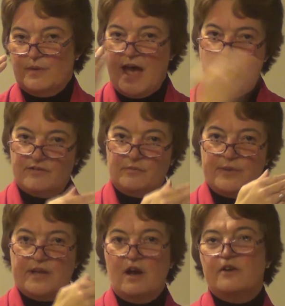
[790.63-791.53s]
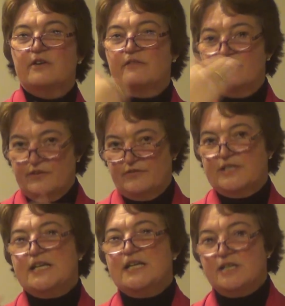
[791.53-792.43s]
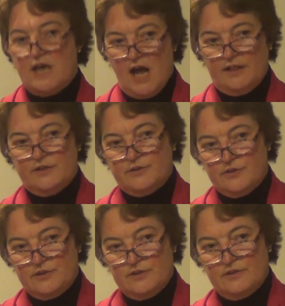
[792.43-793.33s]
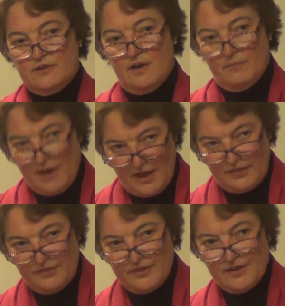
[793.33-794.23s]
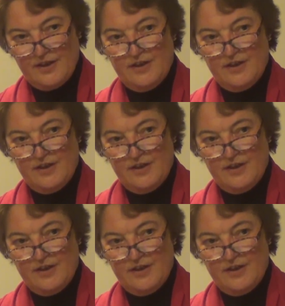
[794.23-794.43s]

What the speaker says: have it be $115 a month